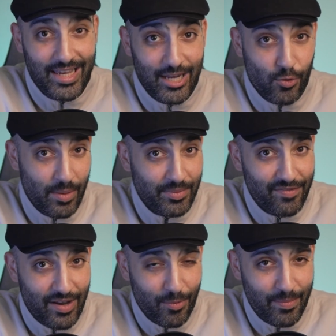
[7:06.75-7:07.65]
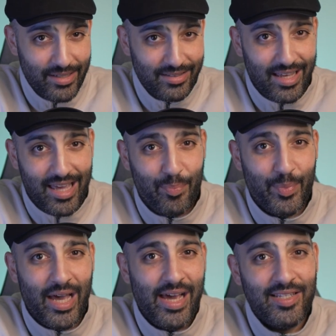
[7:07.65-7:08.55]
In web development, A
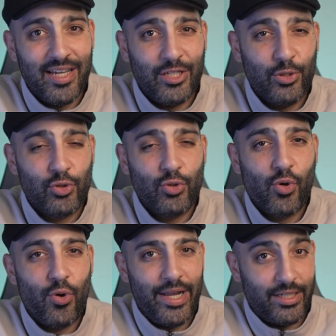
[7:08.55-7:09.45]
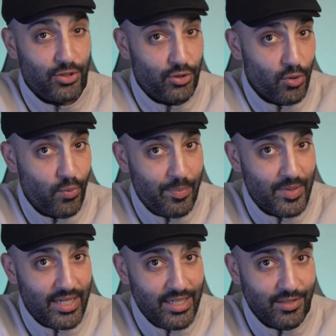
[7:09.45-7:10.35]
P Is are used to connect your
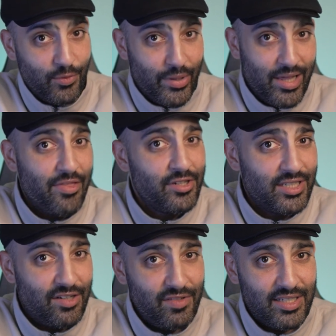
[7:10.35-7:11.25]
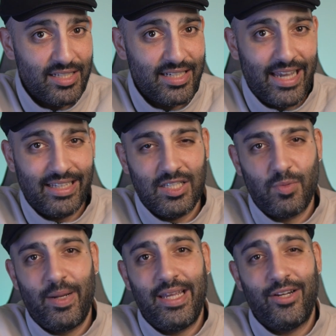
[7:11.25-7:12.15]
website with other services, like
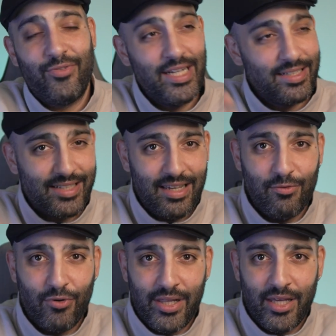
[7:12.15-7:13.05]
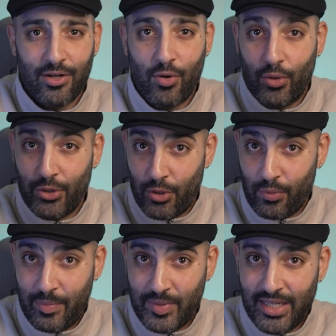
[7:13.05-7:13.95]
displaying real-time weather on your
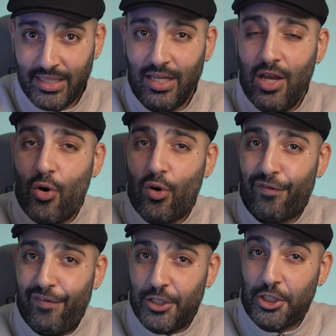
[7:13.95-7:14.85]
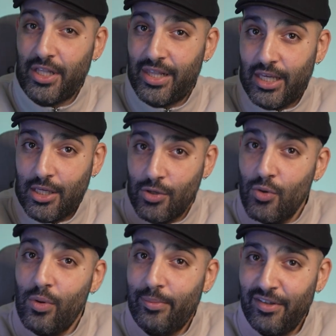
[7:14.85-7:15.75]
website or fetching the
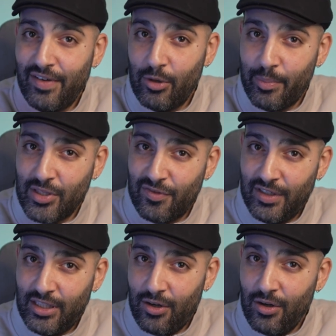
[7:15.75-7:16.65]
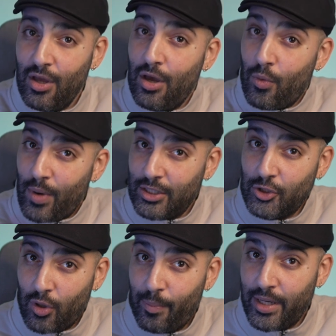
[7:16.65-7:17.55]
new web developed's video
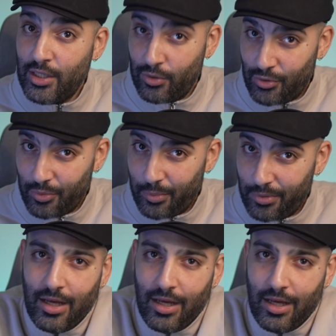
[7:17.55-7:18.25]
once you open YouTube.